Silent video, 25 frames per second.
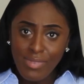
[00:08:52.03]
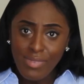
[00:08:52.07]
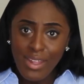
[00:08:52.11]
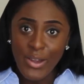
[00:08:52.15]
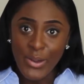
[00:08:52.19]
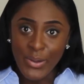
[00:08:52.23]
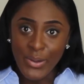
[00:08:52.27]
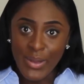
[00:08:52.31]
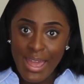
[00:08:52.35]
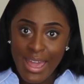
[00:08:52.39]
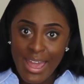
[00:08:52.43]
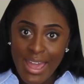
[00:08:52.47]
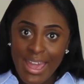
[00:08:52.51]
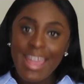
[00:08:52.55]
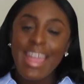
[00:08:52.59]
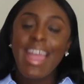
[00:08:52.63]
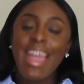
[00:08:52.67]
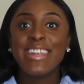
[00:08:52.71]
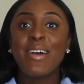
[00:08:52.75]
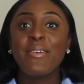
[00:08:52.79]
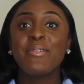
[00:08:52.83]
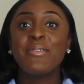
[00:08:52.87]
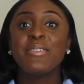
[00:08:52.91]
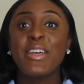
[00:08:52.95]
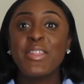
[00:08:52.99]
Okay?
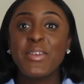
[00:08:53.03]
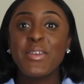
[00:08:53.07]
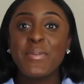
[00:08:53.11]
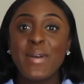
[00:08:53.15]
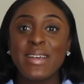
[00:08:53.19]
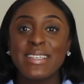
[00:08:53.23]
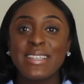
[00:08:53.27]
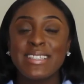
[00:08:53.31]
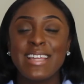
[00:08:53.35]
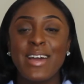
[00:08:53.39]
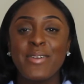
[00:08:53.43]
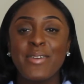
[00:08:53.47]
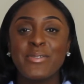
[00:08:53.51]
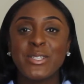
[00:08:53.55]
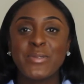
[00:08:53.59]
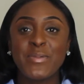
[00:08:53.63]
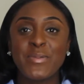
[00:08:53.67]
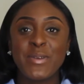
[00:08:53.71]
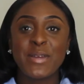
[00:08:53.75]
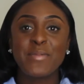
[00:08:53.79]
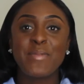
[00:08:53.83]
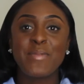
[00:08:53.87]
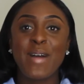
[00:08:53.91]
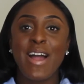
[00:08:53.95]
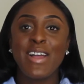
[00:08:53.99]
Now, another person I want to
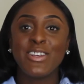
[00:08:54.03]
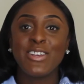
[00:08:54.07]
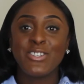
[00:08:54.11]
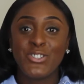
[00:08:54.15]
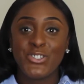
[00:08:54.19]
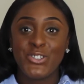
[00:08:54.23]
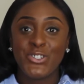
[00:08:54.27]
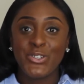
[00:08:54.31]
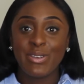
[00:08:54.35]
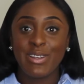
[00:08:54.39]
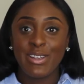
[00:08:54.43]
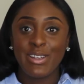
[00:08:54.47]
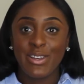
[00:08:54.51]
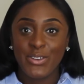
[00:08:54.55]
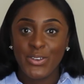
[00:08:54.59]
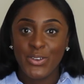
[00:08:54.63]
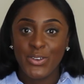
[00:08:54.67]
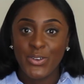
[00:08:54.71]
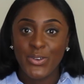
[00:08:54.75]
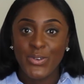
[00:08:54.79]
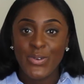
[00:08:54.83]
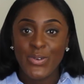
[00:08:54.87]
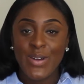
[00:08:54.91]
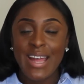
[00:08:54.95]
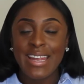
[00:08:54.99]
speak about is Julia
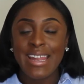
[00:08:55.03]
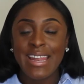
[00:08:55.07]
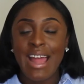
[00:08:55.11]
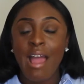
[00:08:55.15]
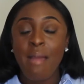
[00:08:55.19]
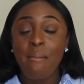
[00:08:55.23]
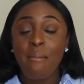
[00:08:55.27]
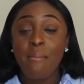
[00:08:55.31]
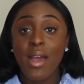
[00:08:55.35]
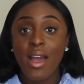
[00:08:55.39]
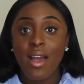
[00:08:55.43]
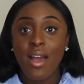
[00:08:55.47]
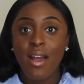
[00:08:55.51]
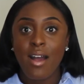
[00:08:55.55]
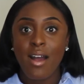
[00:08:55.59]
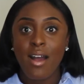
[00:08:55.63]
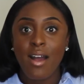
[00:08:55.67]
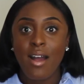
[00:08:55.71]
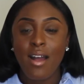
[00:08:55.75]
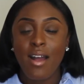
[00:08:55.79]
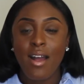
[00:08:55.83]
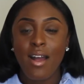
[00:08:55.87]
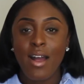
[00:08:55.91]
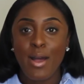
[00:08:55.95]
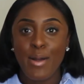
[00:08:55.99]
Yule, and I met
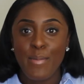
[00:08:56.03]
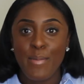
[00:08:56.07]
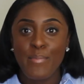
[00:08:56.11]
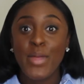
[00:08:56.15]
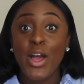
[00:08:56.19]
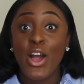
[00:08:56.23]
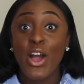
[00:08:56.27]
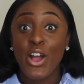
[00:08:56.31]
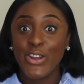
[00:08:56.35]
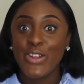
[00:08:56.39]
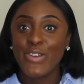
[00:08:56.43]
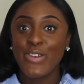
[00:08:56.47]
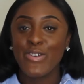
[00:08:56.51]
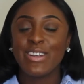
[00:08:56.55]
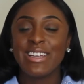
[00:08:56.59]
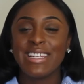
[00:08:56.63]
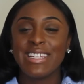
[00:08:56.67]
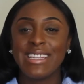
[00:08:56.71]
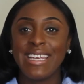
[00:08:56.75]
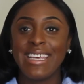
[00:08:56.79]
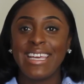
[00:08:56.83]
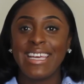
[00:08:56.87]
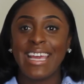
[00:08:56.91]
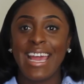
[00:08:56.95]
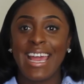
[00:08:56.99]
her earlier on in
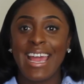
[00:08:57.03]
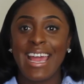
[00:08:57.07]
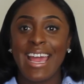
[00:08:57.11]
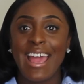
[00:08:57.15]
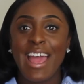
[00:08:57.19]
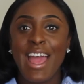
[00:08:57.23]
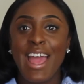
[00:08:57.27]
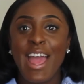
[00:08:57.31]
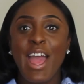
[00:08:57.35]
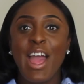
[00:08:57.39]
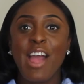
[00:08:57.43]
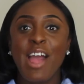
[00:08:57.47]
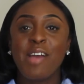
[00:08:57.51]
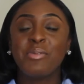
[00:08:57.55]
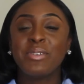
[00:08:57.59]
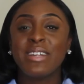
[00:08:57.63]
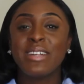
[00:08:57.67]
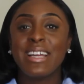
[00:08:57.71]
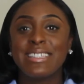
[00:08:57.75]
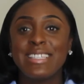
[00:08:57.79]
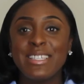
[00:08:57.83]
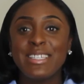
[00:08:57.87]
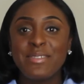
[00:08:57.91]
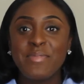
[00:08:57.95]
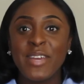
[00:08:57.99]
the year, and when I
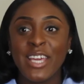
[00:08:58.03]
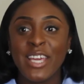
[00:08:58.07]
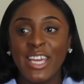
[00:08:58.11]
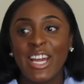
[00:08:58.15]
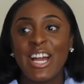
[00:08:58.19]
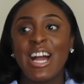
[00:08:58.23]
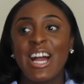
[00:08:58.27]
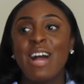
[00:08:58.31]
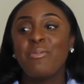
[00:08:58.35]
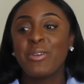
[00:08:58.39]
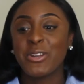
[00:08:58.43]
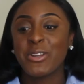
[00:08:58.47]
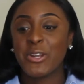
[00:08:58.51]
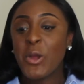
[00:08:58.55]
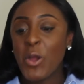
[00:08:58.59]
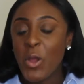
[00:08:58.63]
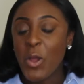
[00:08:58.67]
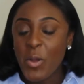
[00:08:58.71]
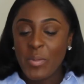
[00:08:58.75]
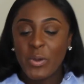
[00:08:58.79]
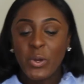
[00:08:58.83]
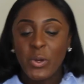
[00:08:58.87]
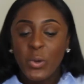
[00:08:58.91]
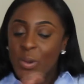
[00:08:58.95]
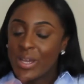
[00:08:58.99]
did meet her, I went
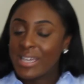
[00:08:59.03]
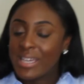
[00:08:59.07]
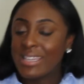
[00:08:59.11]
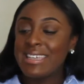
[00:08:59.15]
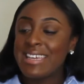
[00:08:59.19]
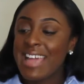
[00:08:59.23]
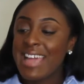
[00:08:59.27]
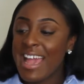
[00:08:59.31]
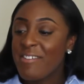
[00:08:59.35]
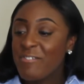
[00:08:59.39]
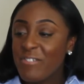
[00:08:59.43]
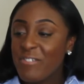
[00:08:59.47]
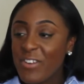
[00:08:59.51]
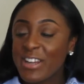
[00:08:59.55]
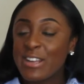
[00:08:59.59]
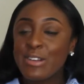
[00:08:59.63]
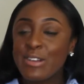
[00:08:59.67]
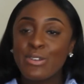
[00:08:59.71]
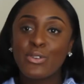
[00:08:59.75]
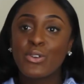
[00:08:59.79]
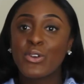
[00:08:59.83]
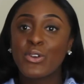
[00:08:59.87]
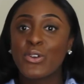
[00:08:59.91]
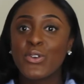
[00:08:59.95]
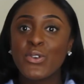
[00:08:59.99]
home and quickly gave her a
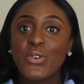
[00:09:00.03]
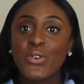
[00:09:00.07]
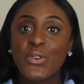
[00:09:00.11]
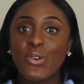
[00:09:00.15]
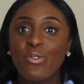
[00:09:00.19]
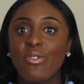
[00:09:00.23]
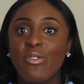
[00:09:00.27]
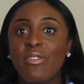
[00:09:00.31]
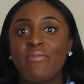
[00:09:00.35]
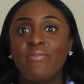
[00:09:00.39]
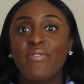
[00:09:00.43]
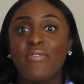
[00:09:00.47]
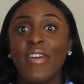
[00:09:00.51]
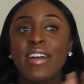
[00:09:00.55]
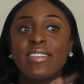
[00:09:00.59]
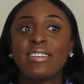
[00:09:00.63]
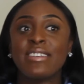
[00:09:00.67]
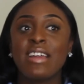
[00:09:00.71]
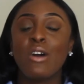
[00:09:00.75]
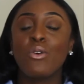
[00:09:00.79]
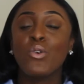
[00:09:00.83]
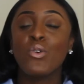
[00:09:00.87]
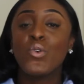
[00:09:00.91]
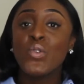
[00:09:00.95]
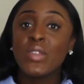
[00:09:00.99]
little Google and found
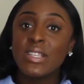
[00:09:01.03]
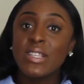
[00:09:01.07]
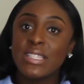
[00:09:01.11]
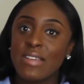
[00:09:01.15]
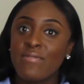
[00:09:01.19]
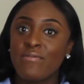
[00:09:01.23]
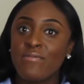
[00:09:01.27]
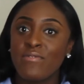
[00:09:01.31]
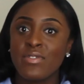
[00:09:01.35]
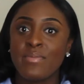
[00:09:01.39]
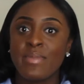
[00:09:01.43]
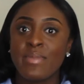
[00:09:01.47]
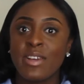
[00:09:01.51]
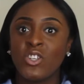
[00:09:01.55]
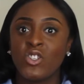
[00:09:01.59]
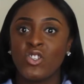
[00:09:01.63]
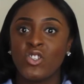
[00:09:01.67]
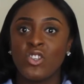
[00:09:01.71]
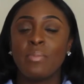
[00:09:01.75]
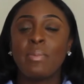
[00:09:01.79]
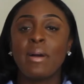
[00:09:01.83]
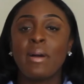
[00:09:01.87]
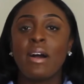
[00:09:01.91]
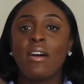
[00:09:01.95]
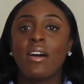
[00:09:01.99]
out all this information
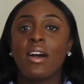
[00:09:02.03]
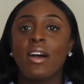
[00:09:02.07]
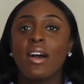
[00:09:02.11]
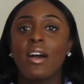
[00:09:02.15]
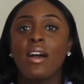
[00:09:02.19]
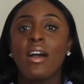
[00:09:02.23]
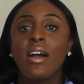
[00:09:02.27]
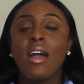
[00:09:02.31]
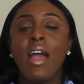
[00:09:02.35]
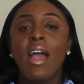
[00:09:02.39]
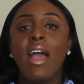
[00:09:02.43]
about her.